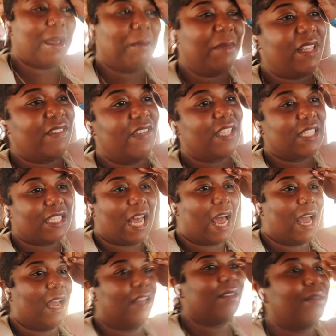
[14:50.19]
am fucking
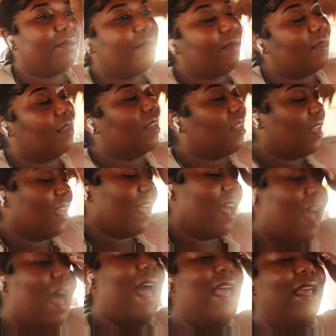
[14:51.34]
tired.
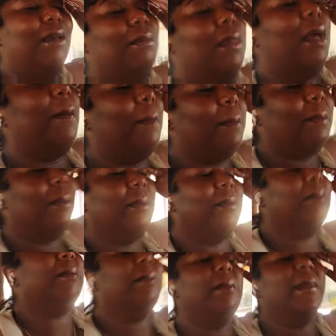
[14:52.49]
I
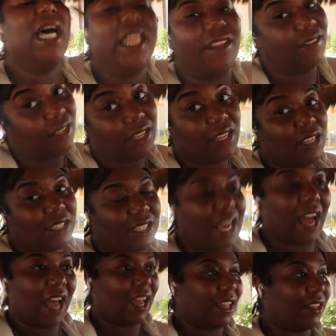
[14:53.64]
am mother
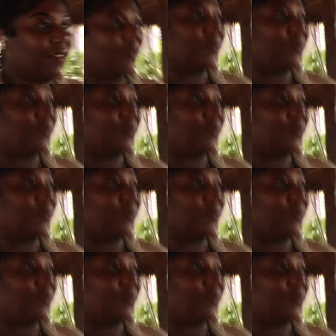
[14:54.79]
tired.